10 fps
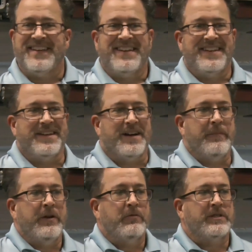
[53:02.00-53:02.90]
Yeah,
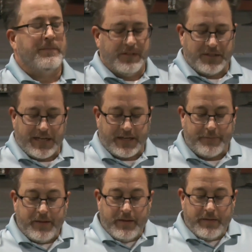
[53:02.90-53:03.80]
Amenhotep II.
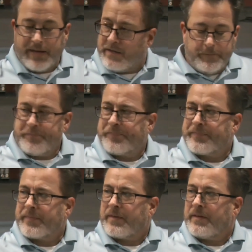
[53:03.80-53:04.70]
Thank you.
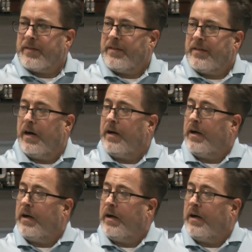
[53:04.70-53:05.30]
Huh?